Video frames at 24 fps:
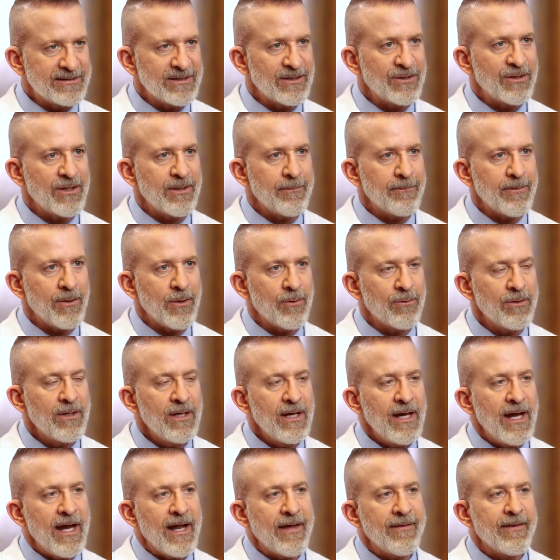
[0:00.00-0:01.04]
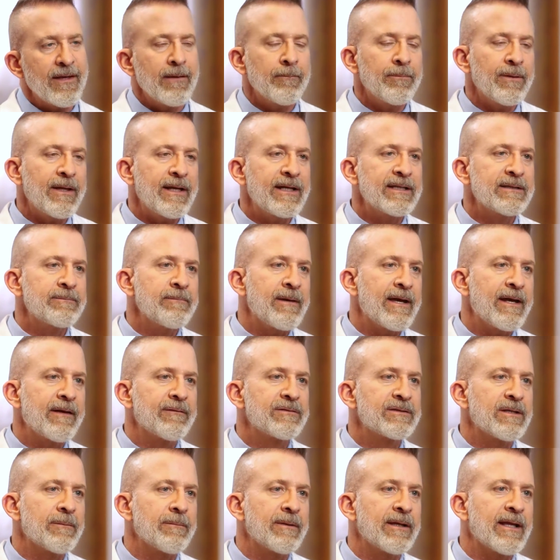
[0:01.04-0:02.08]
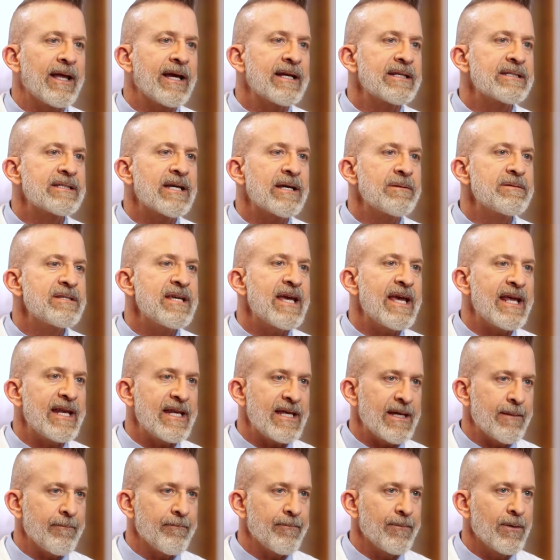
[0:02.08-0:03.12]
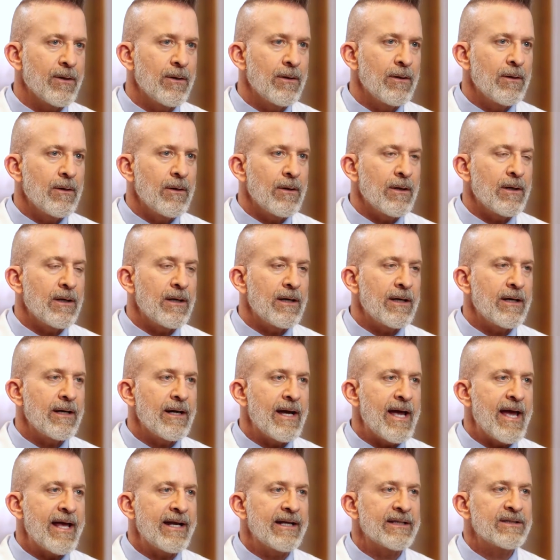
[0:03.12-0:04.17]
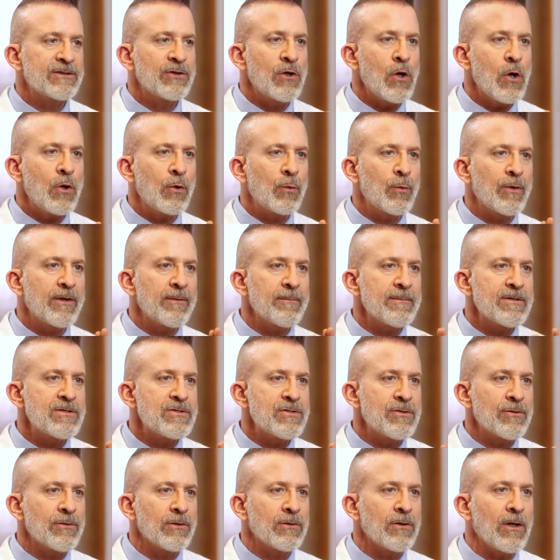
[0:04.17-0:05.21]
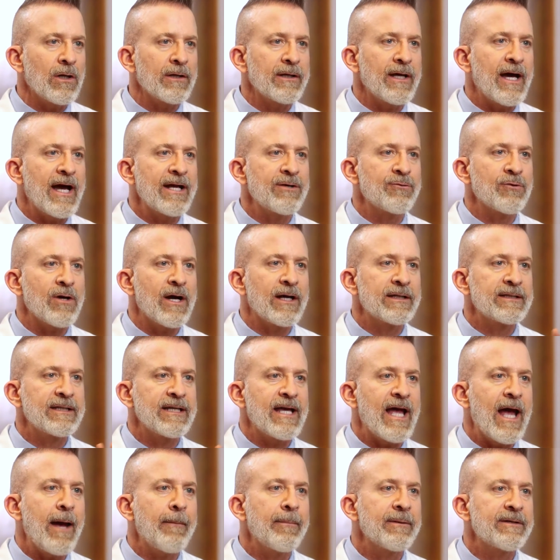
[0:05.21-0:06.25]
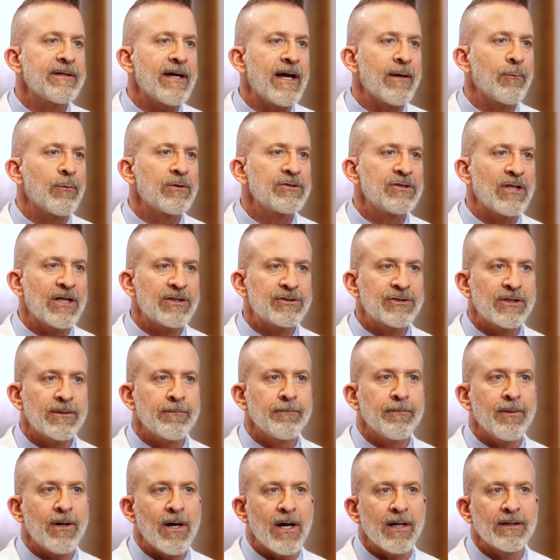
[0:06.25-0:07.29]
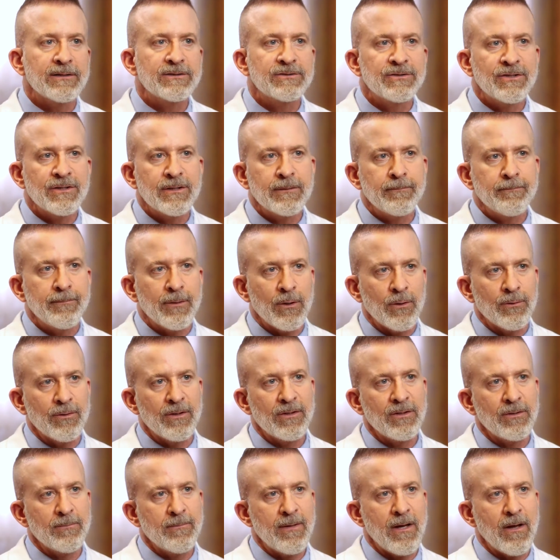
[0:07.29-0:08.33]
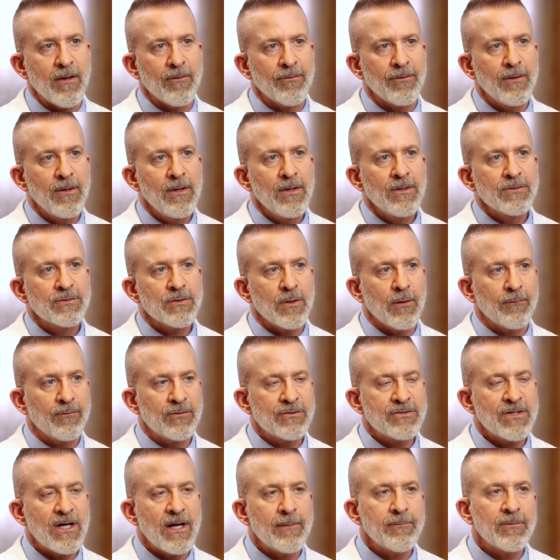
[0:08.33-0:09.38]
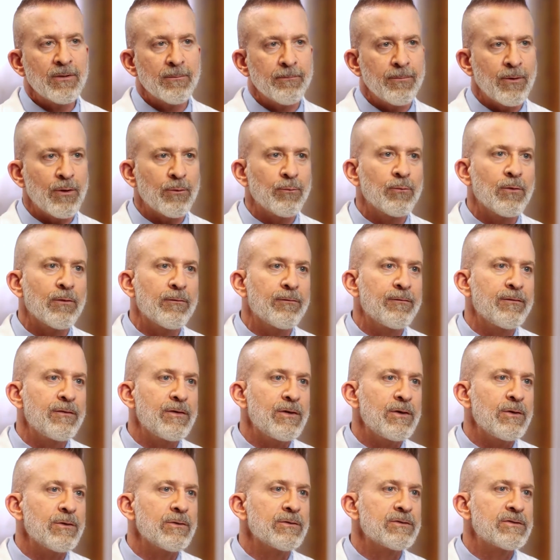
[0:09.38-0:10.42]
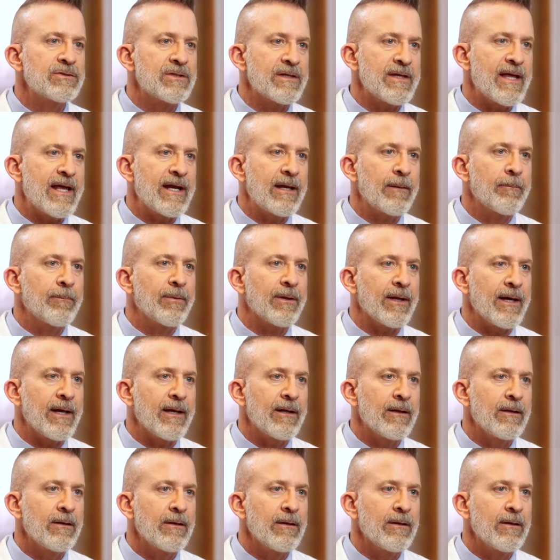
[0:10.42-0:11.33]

into the bone, and the implant is made of something like titanium, and it's coated with a material called hydroxyapatite, which actually bonds to the bone in your mouth. So over time, your bone will fuse to that implant.